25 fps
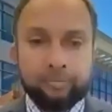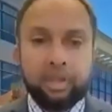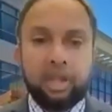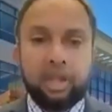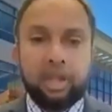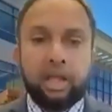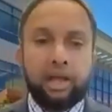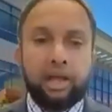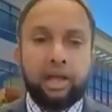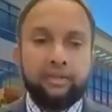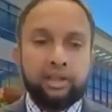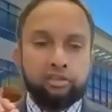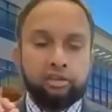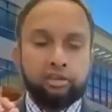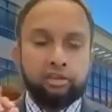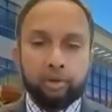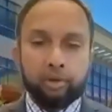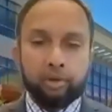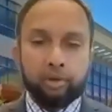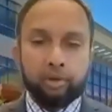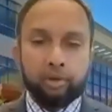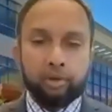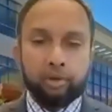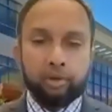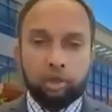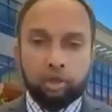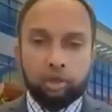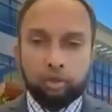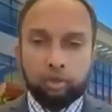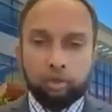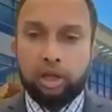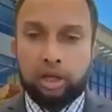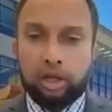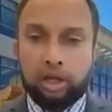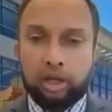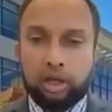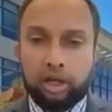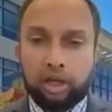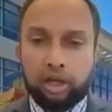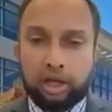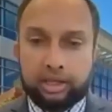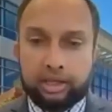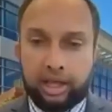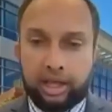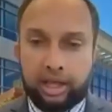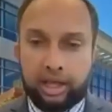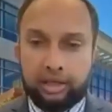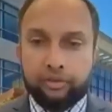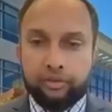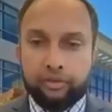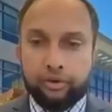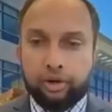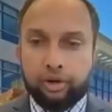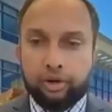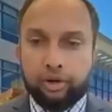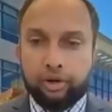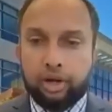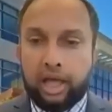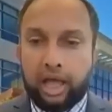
and that's a balloon catheter.